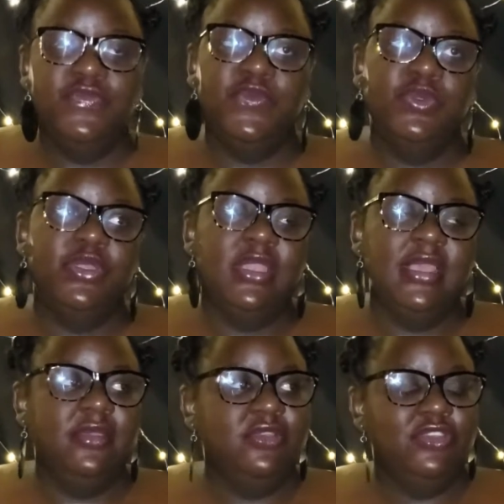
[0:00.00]
for
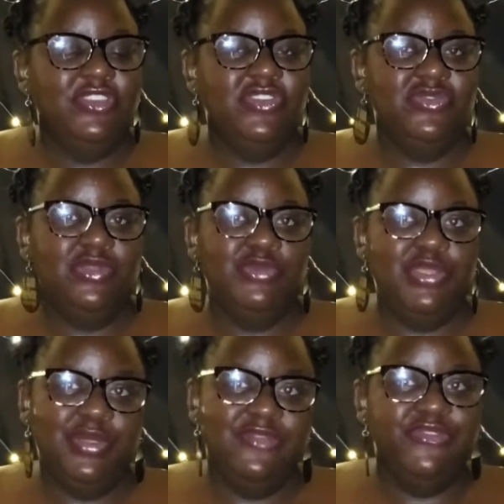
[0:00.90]
like you just order
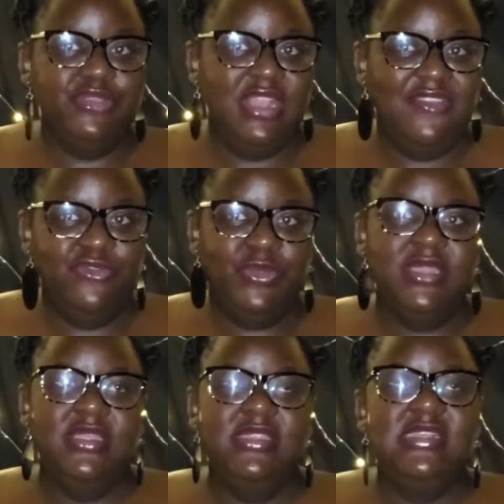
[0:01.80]
one for your loved one
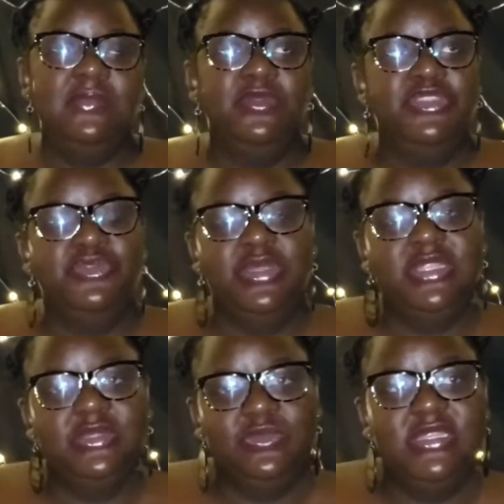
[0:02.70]
and tell me what you want
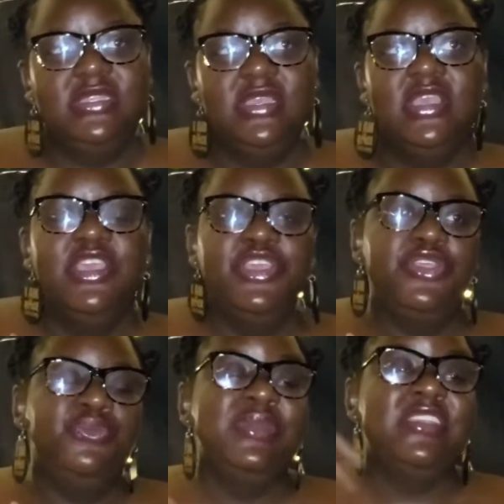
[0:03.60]
to, what
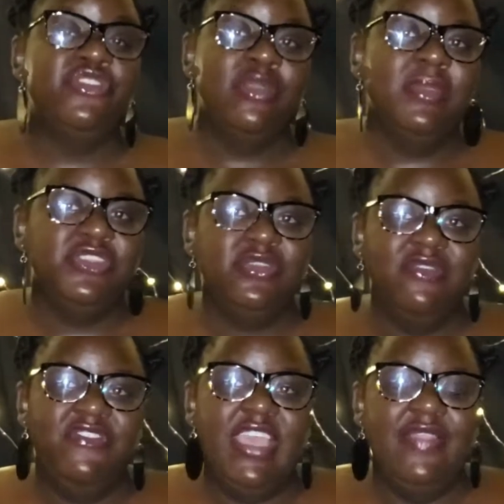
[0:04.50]
message you want me to
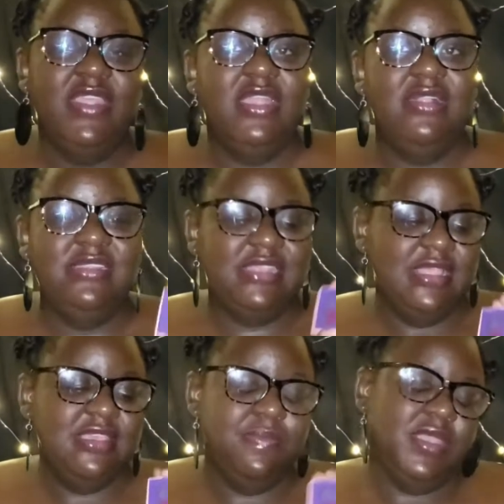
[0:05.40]
convey, and then I'll design
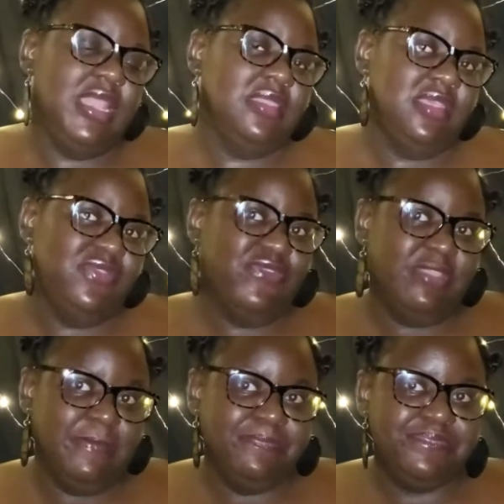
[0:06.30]
something like this for
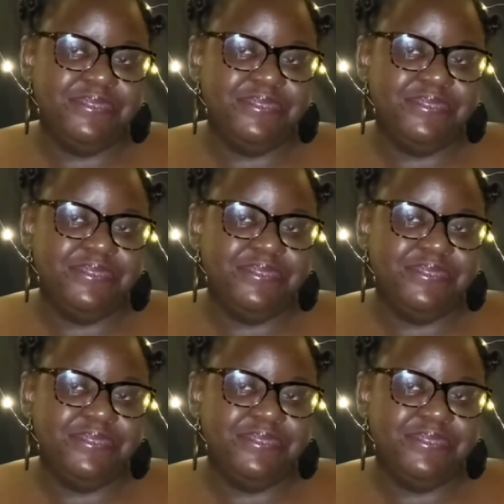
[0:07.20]
them.